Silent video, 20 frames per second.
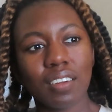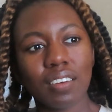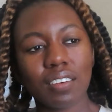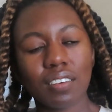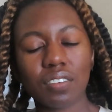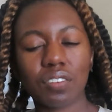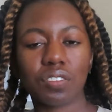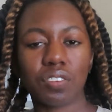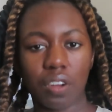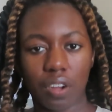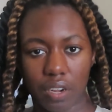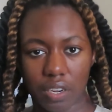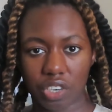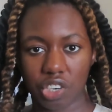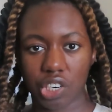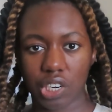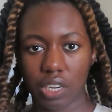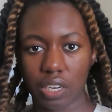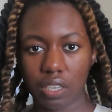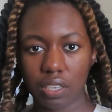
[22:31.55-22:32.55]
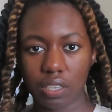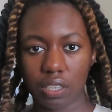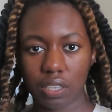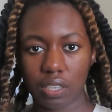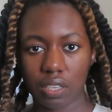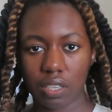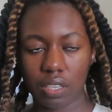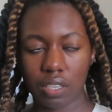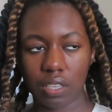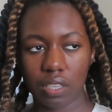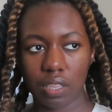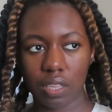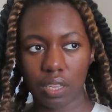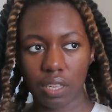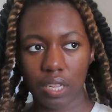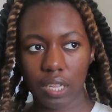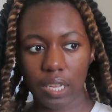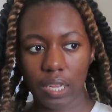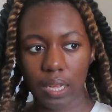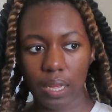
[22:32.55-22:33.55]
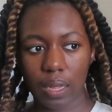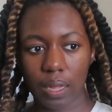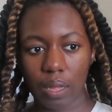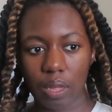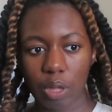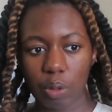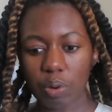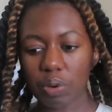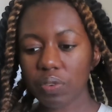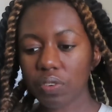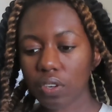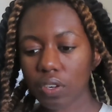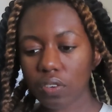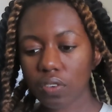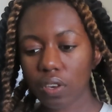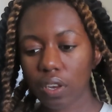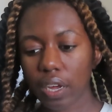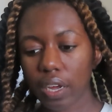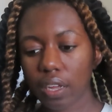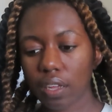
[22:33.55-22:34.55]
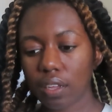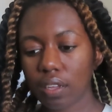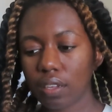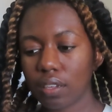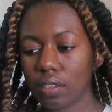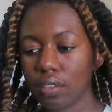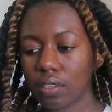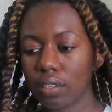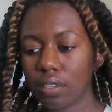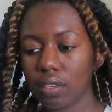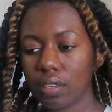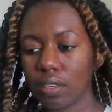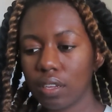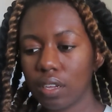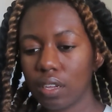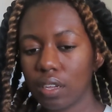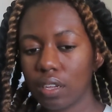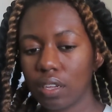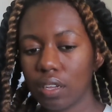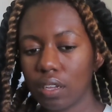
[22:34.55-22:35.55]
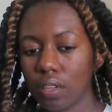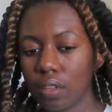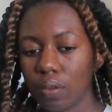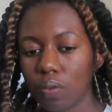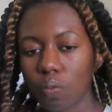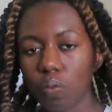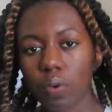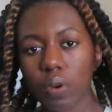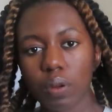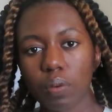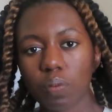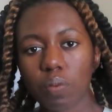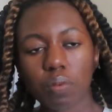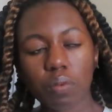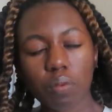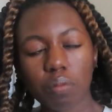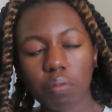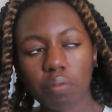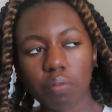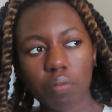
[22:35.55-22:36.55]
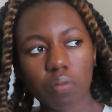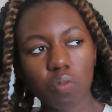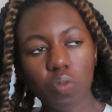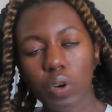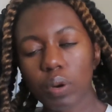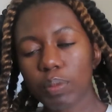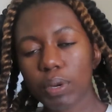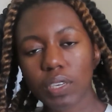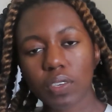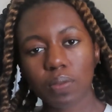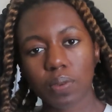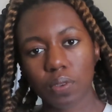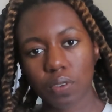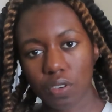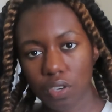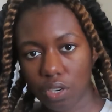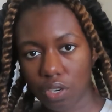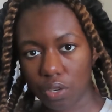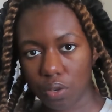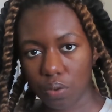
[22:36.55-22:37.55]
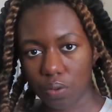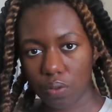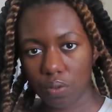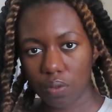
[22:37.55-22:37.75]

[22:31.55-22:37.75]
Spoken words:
discouraging. But it was also like, what am I supposed to do?